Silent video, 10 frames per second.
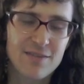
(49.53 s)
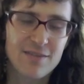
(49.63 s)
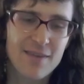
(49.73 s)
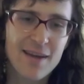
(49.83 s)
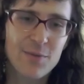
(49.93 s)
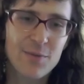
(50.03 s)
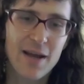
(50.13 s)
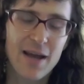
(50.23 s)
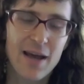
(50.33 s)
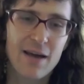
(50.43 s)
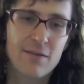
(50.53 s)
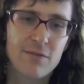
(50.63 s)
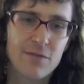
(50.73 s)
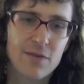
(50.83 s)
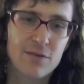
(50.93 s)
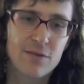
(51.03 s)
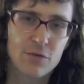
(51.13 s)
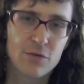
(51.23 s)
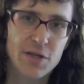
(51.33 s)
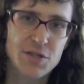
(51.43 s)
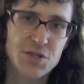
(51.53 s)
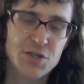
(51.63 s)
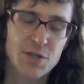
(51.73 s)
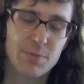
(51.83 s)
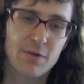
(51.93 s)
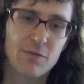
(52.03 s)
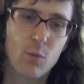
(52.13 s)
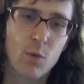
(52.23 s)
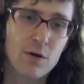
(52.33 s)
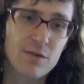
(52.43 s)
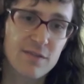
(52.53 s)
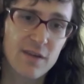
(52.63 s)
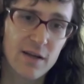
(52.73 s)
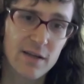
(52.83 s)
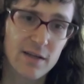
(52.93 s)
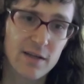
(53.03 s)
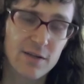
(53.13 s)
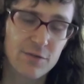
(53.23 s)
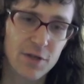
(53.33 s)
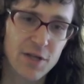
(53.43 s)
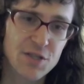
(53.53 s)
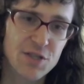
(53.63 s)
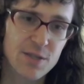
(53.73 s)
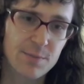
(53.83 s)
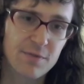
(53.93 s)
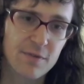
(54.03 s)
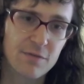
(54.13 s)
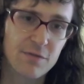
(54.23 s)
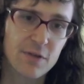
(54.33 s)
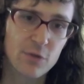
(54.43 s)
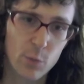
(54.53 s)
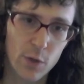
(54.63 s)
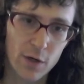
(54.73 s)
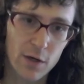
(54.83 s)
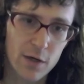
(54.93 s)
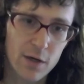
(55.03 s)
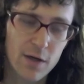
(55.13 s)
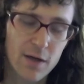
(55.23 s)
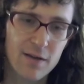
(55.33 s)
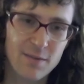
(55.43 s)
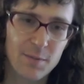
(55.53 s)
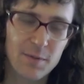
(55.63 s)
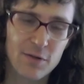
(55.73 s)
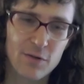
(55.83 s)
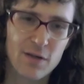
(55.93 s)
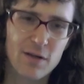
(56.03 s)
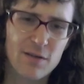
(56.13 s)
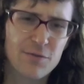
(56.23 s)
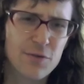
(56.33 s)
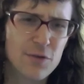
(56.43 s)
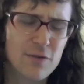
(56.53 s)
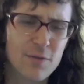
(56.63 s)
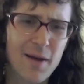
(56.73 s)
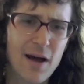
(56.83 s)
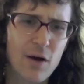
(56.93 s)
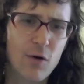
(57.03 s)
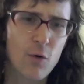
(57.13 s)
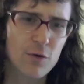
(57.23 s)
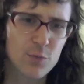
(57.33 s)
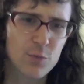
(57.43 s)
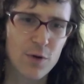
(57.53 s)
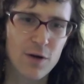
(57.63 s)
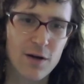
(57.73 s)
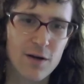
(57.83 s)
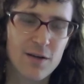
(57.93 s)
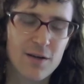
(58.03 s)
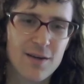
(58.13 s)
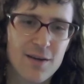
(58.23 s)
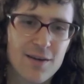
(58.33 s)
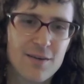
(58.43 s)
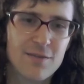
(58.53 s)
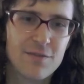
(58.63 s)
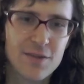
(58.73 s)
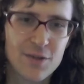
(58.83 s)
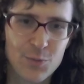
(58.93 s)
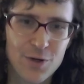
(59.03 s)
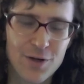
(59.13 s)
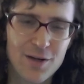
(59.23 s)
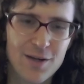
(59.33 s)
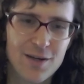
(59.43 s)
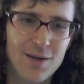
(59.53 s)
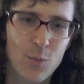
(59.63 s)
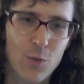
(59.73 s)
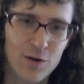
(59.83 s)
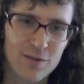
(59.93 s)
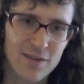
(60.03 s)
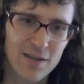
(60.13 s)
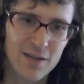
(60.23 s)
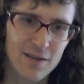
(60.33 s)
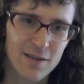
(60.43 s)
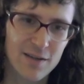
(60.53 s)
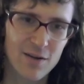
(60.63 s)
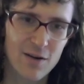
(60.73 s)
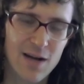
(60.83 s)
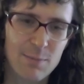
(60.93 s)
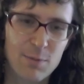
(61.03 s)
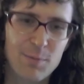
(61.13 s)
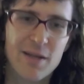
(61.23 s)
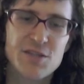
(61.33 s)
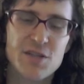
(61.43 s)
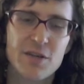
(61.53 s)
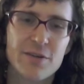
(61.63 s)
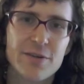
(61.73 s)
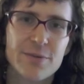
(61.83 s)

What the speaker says: And the second one I have is the relationship of work study in relationship to field work. Because I'm a little confused about how coursework, field work, and work study can all complement each other.